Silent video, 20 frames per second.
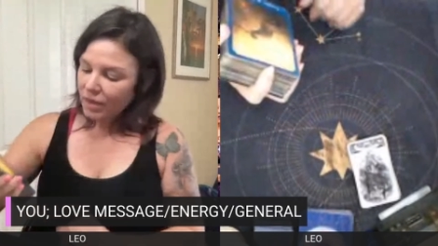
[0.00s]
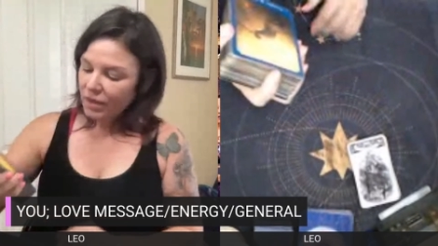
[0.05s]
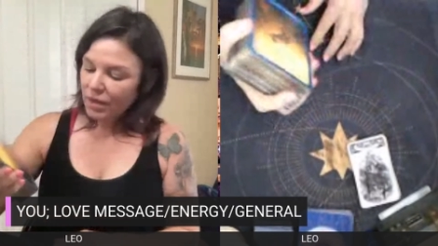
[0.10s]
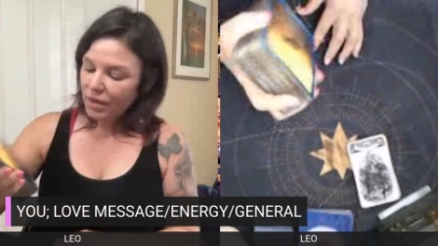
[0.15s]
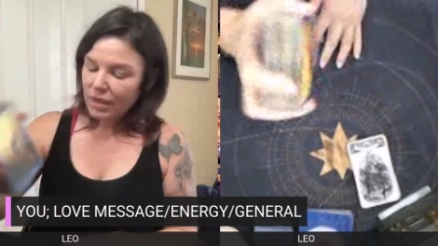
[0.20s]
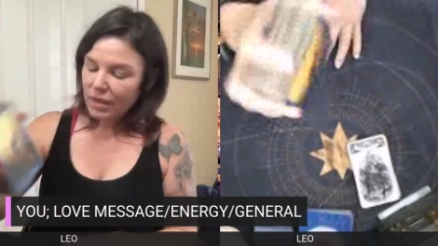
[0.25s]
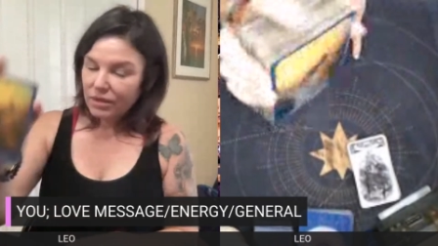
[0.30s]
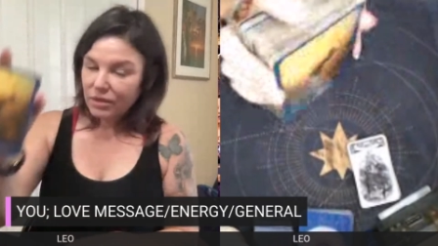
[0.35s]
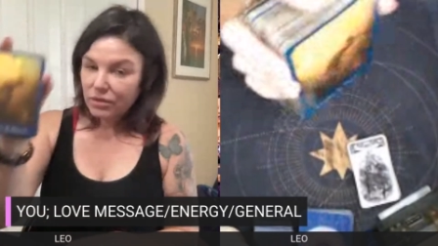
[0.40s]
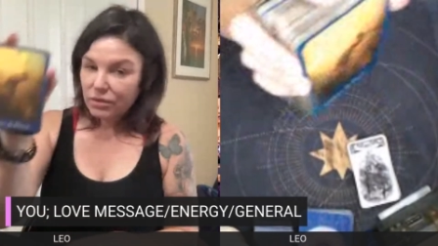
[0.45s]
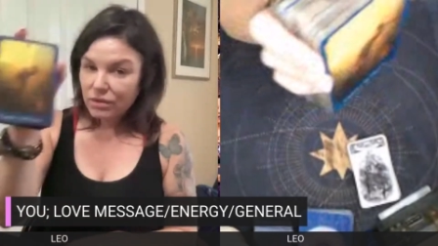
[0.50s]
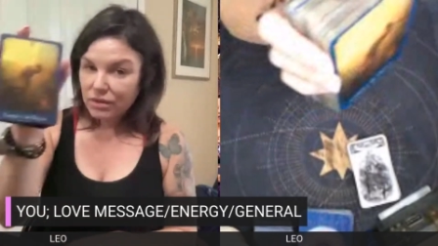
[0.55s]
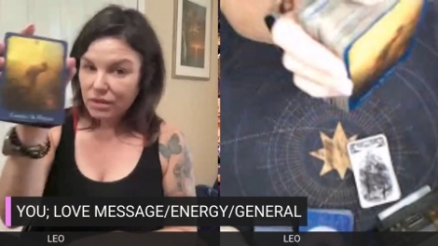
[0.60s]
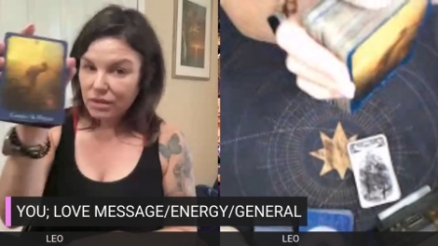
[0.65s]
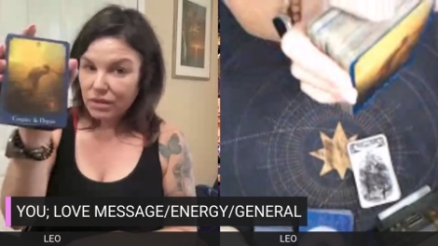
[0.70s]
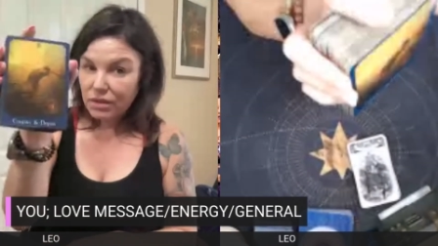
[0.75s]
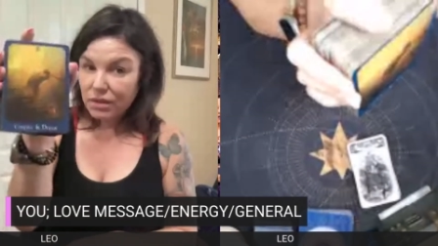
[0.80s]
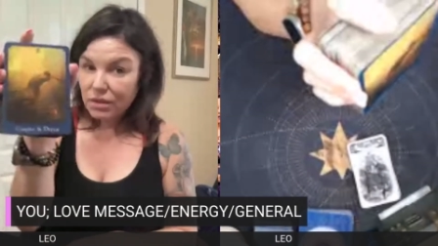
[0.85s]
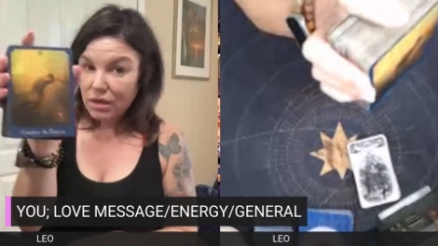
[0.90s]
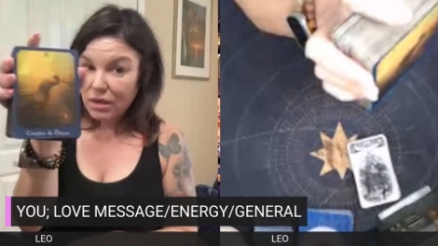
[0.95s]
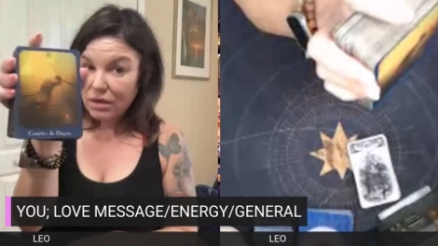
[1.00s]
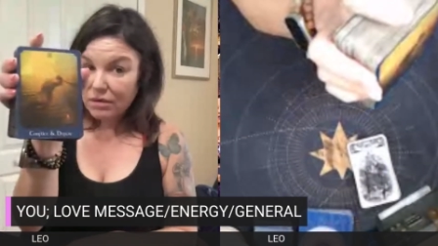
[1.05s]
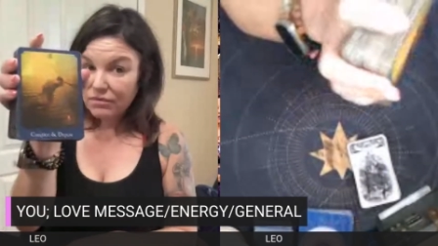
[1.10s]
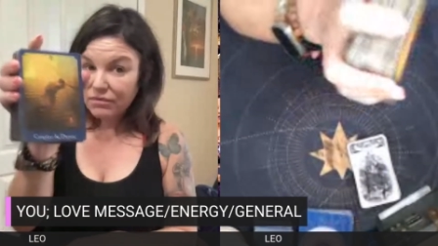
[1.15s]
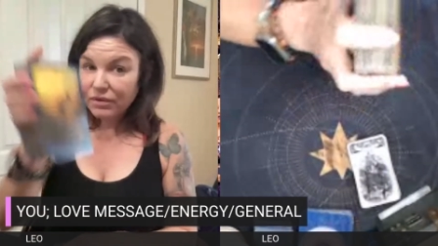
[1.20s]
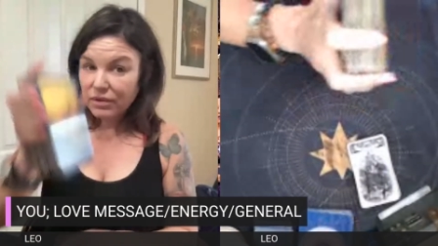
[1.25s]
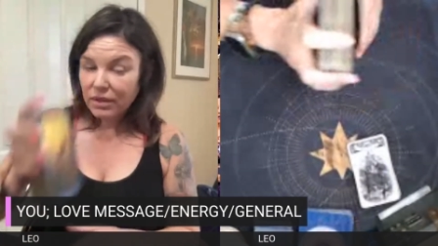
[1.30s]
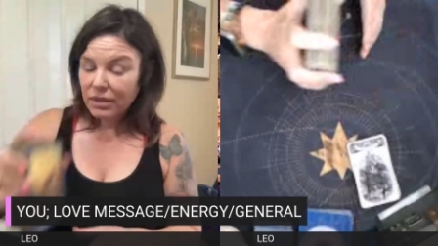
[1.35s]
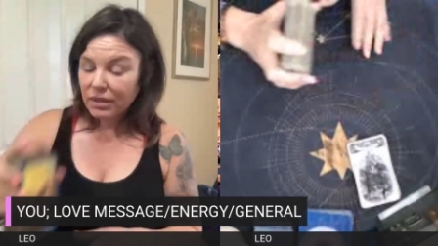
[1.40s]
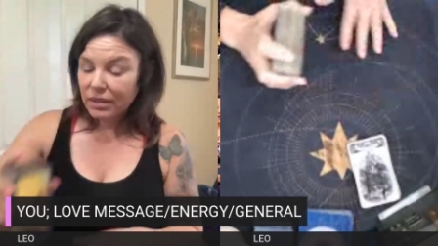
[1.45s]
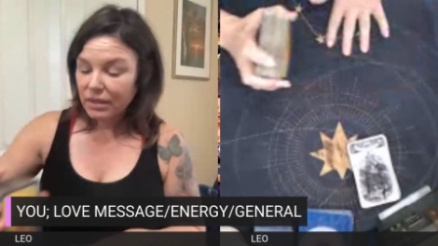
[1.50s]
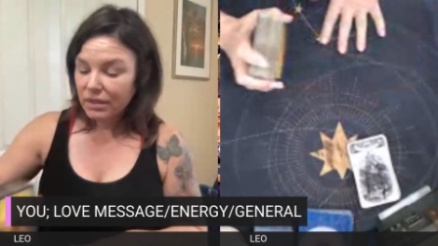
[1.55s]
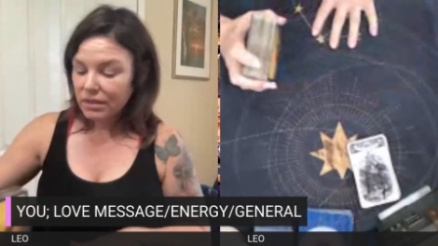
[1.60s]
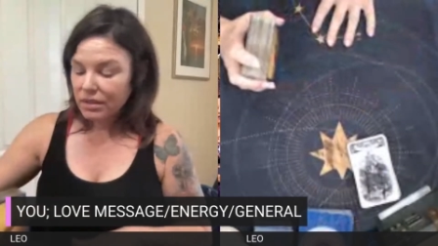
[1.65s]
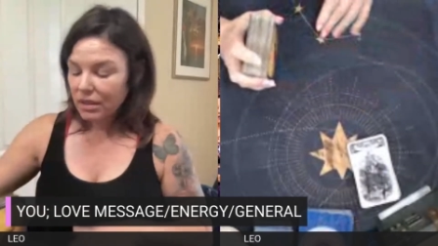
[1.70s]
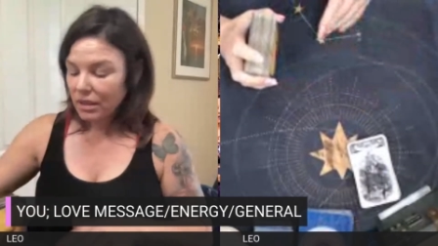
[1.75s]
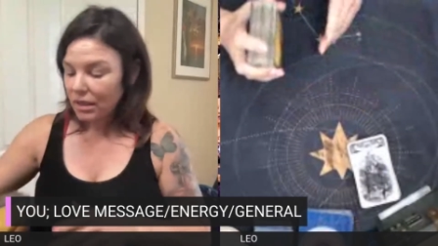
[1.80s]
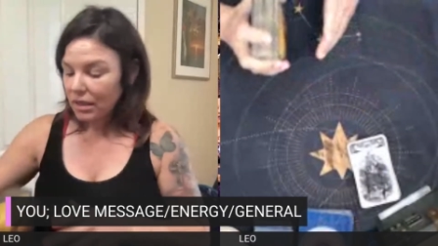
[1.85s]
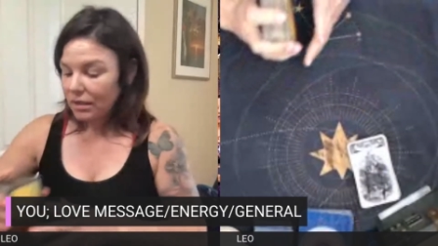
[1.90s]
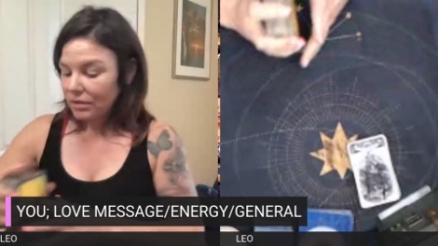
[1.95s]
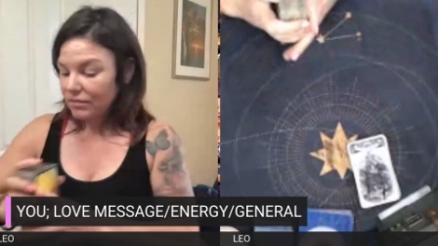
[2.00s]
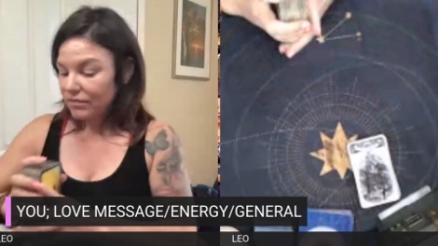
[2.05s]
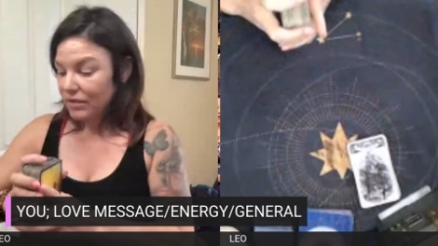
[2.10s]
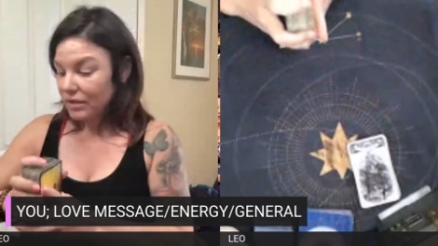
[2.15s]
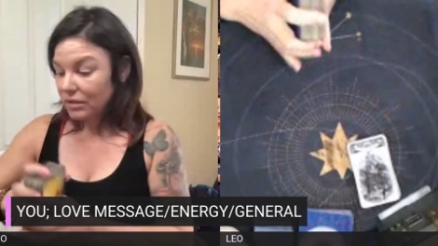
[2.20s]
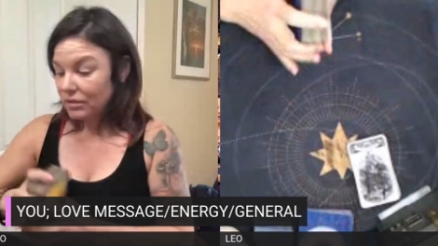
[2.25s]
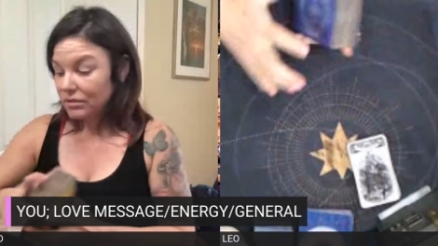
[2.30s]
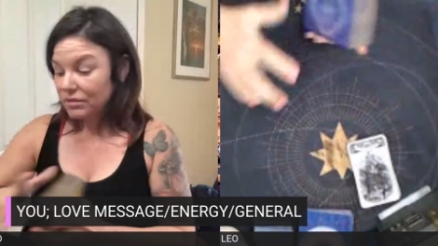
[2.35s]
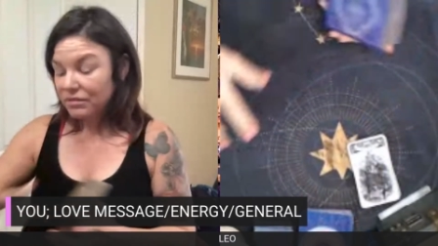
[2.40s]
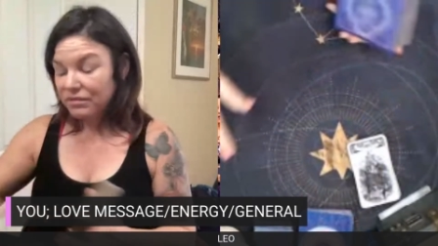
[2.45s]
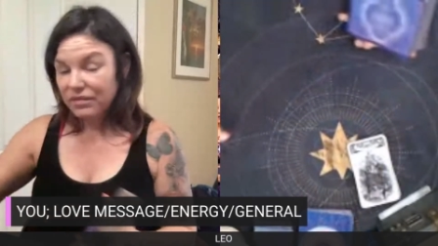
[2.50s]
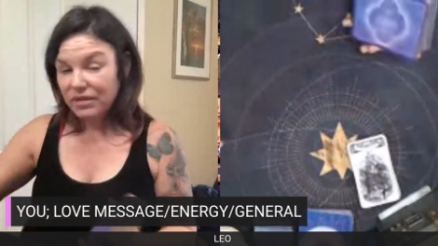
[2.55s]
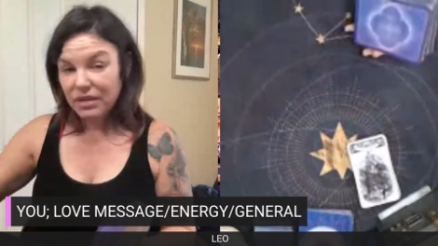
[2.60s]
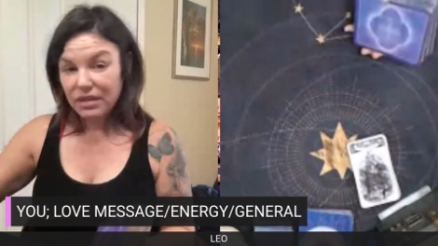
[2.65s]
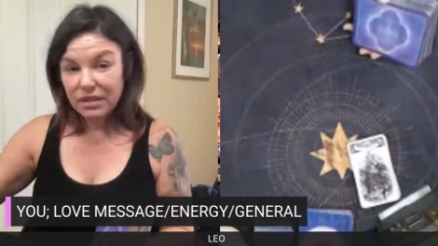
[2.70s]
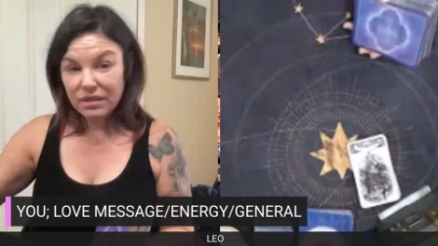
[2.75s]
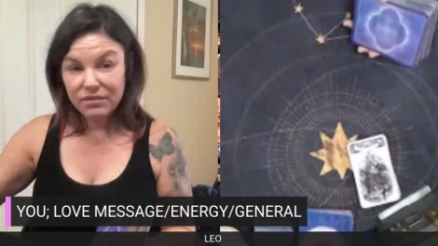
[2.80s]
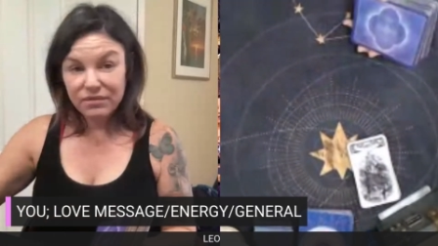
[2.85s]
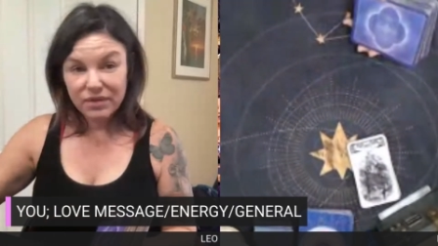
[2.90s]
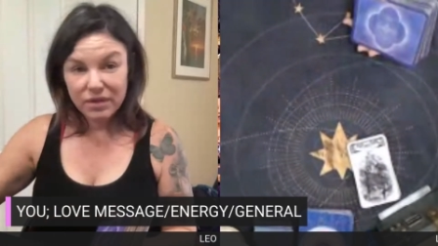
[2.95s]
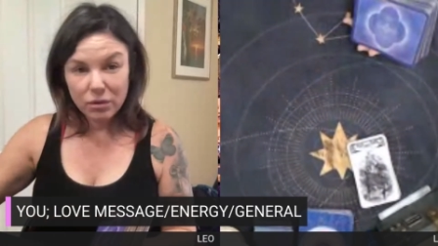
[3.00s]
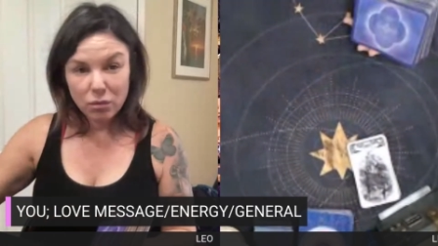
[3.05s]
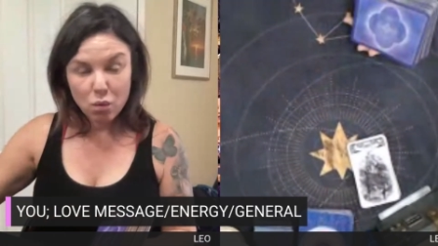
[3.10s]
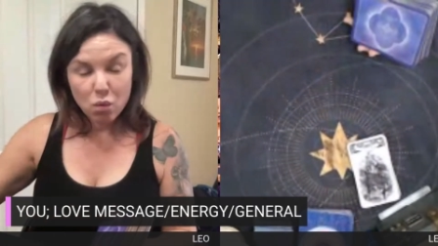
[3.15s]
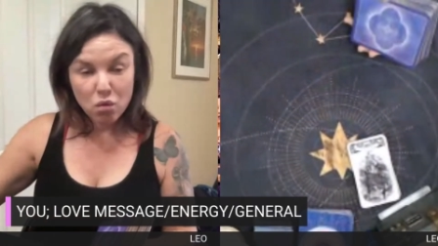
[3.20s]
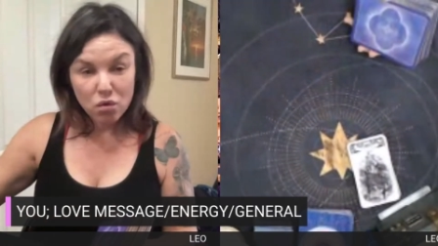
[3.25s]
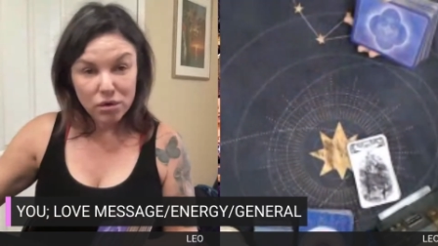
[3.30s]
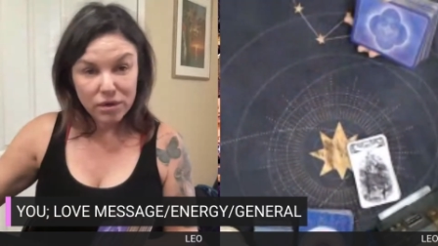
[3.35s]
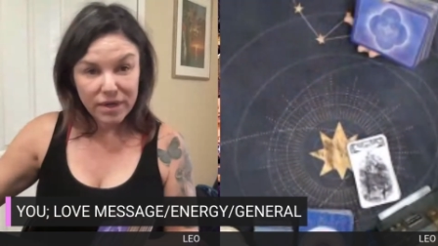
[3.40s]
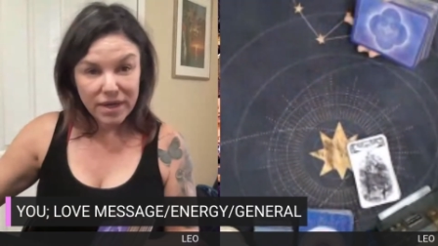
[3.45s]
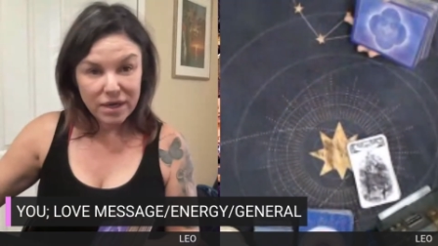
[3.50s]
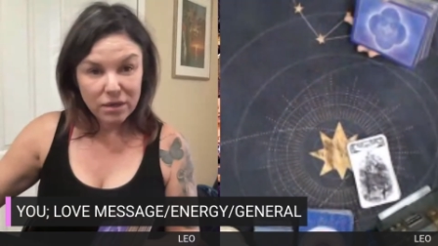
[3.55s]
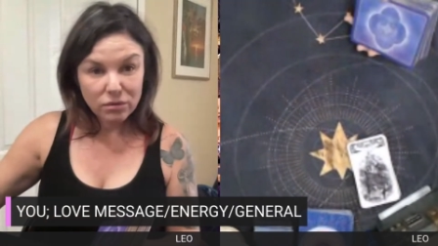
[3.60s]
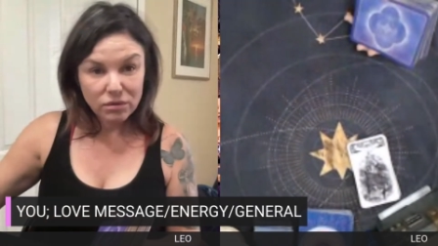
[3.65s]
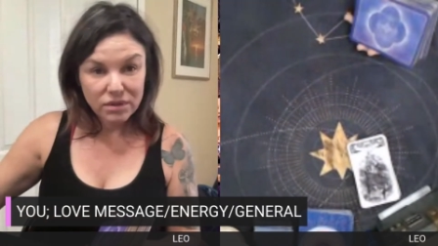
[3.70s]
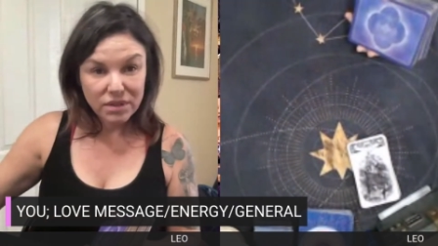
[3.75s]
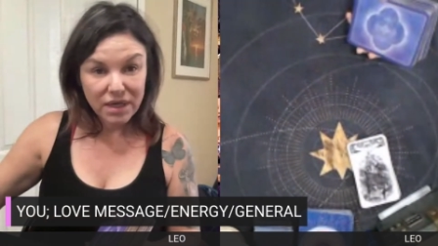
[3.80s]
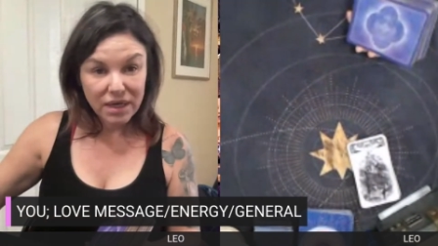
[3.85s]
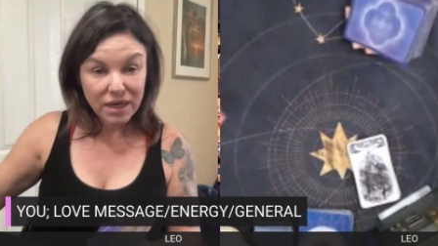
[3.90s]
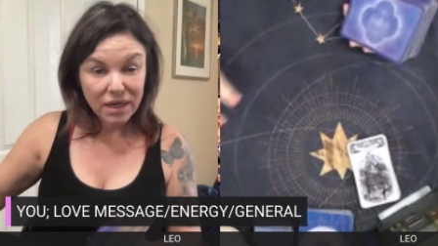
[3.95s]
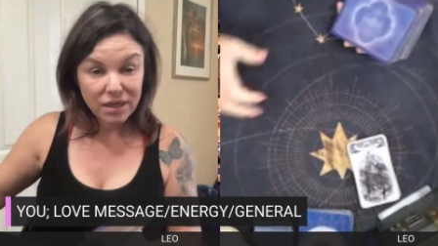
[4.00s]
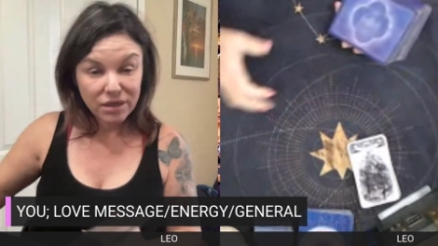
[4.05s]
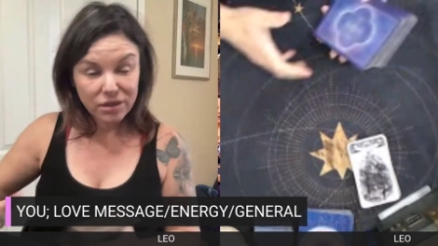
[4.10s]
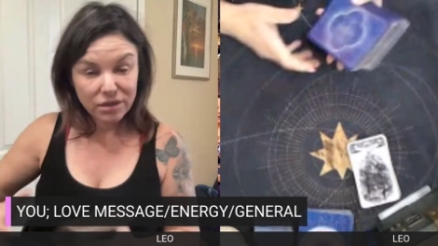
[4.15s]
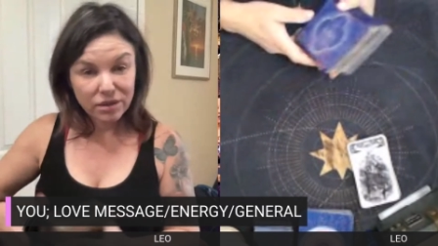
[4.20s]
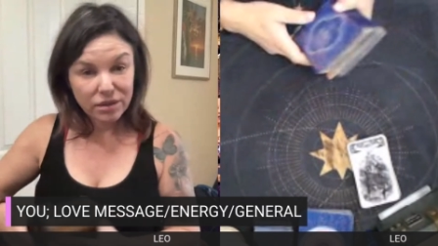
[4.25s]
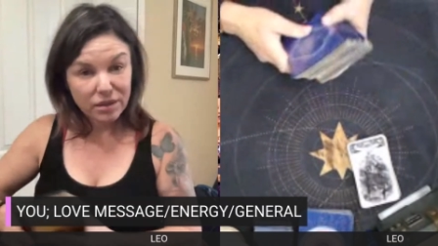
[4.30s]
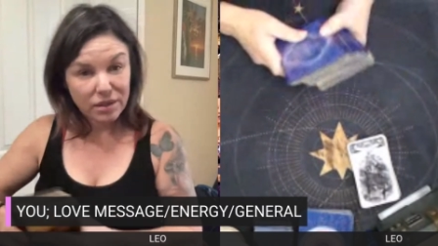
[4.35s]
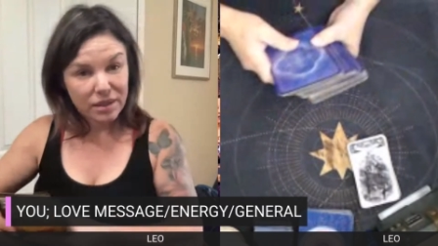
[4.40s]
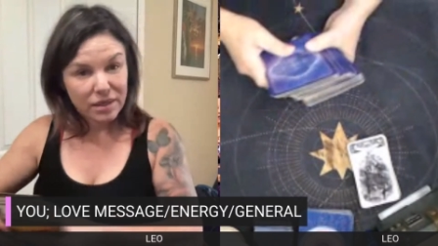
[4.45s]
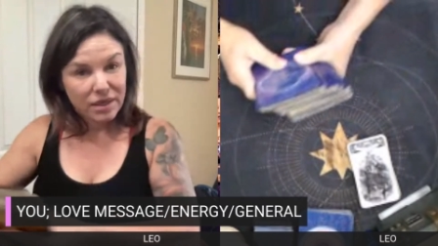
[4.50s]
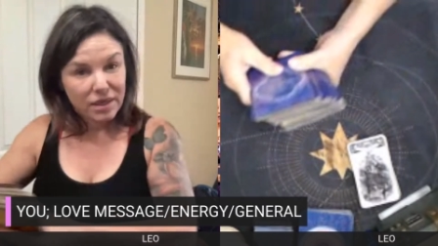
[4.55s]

I do see conflict, uh, feeling defeated, feeling worn out, tired,